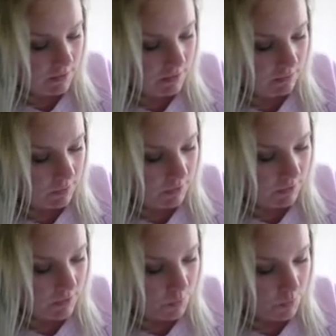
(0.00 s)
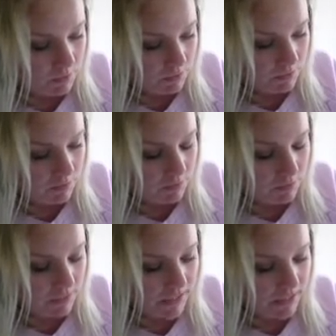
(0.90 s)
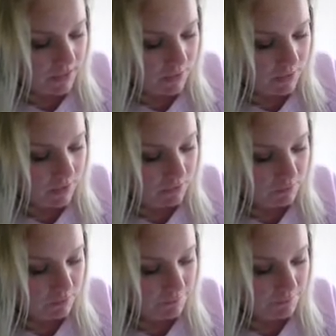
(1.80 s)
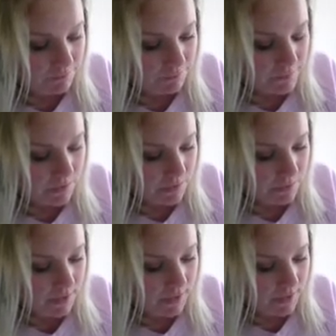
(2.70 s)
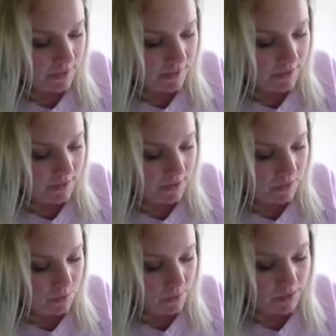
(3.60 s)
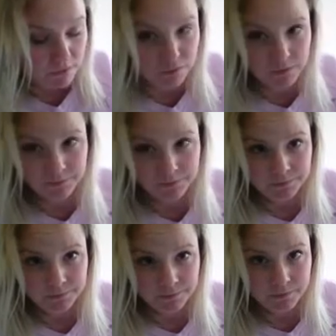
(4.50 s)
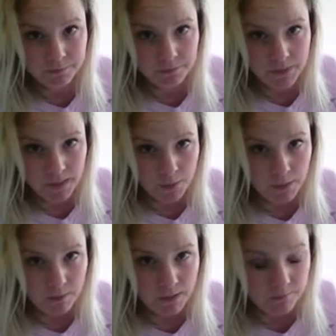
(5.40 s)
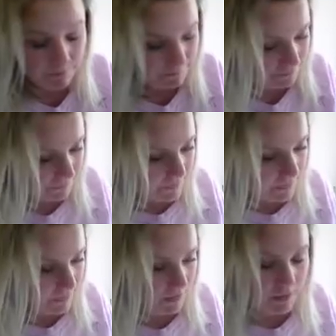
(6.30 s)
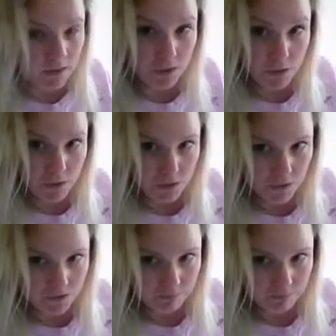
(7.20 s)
well, a is 1 and c is 12, so ac is 12. Stick with me. Now,